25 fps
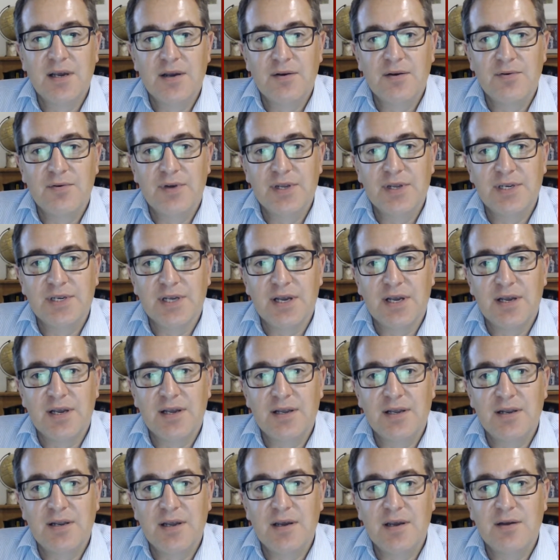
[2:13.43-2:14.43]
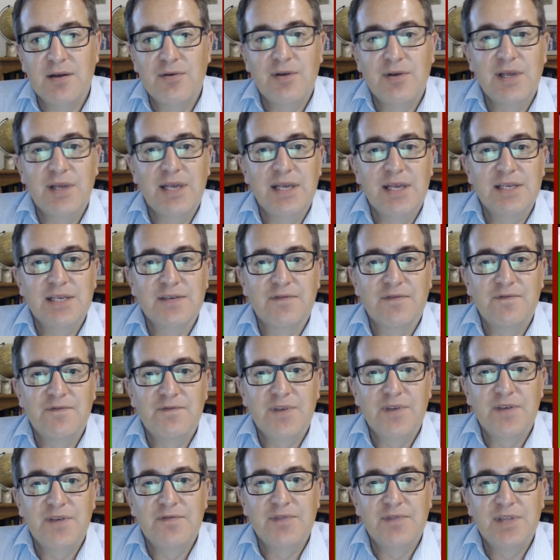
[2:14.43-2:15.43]
which I know is
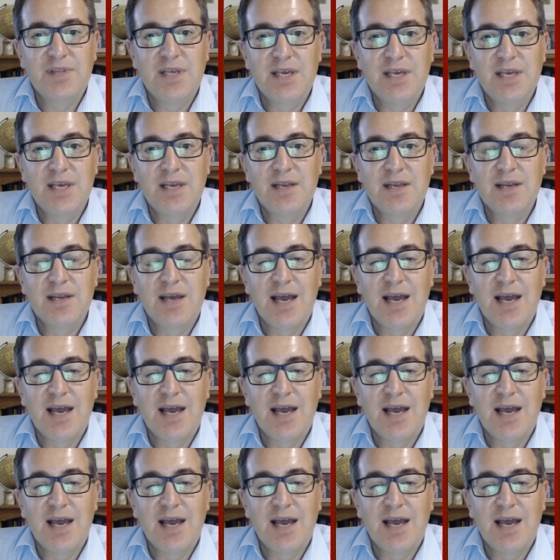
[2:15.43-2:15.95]
15.